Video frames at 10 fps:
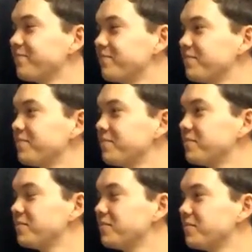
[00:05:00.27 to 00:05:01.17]

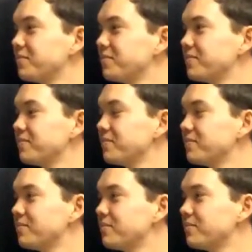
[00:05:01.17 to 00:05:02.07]

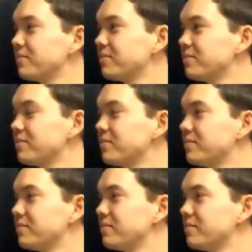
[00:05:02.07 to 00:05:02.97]

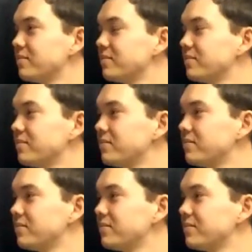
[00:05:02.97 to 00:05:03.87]
[no speech]